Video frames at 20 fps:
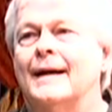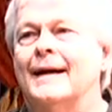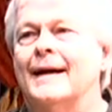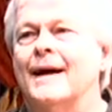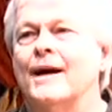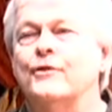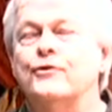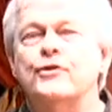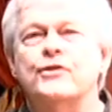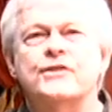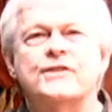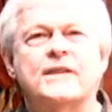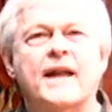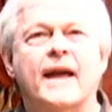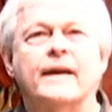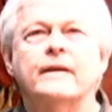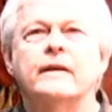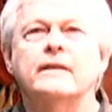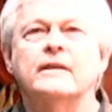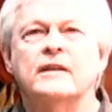
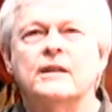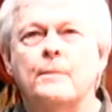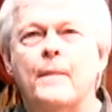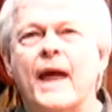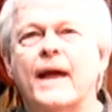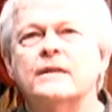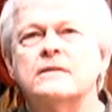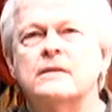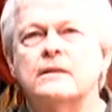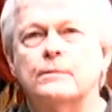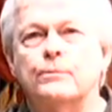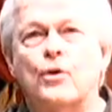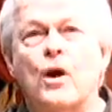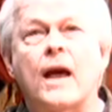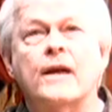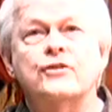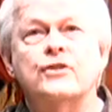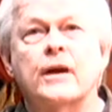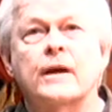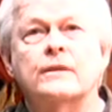understanding the demands of the
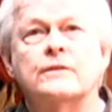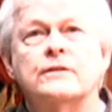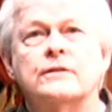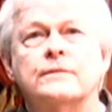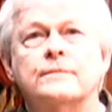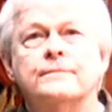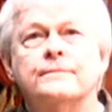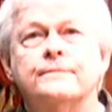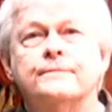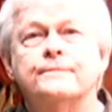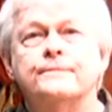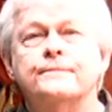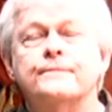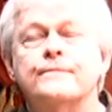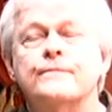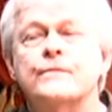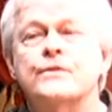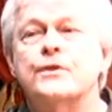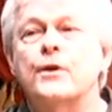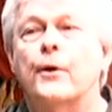project.
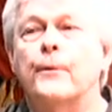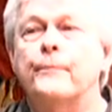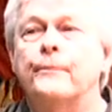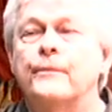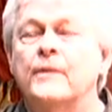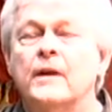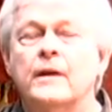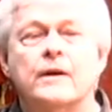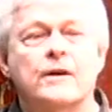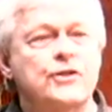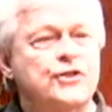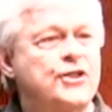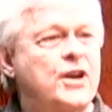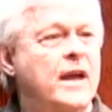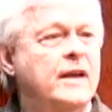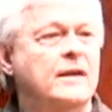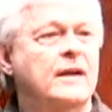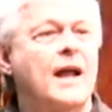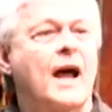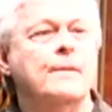So
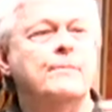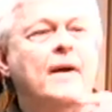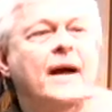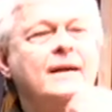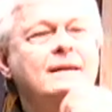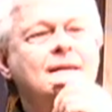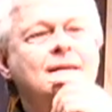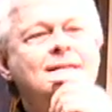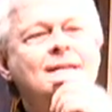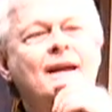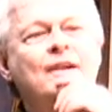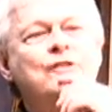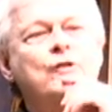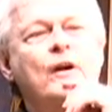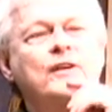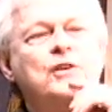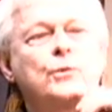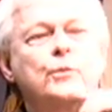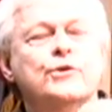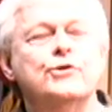Shane and I, my tech
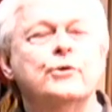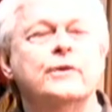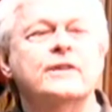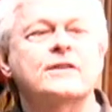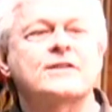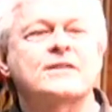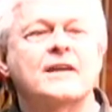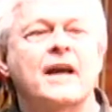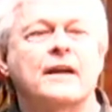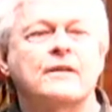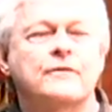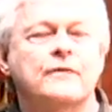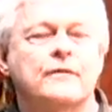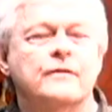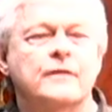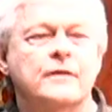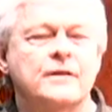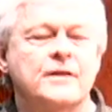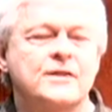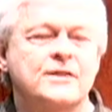director, we're doing a set
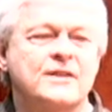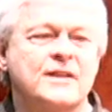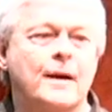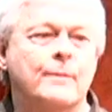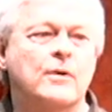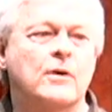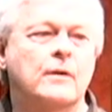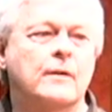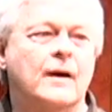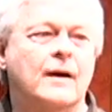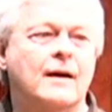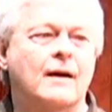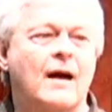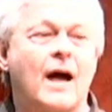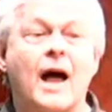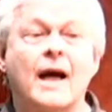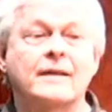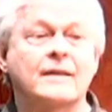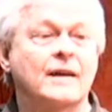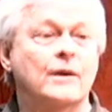this summer.
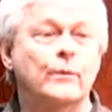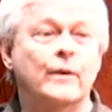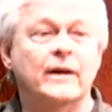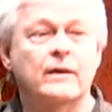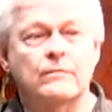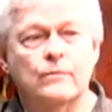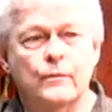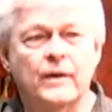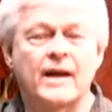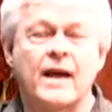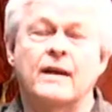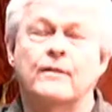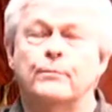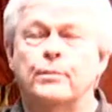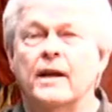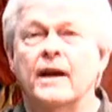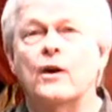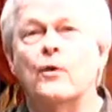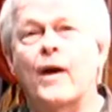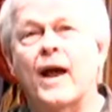Oddly, we kind of
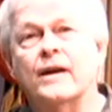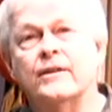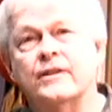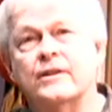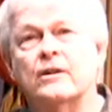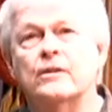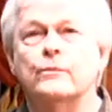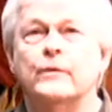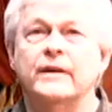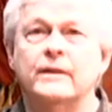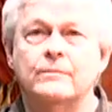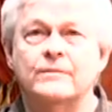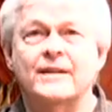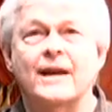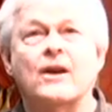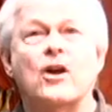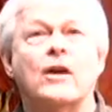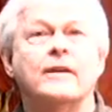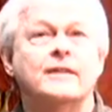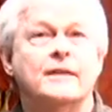play around here and we
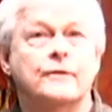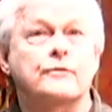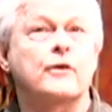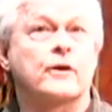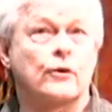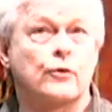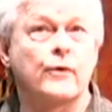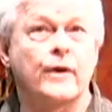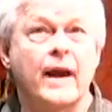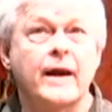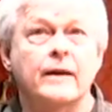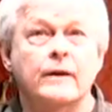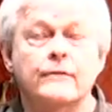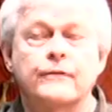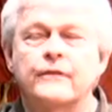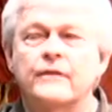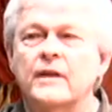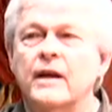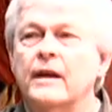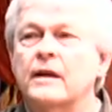take on different creative
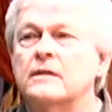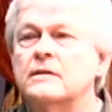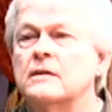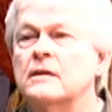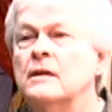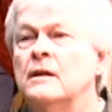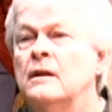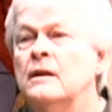things.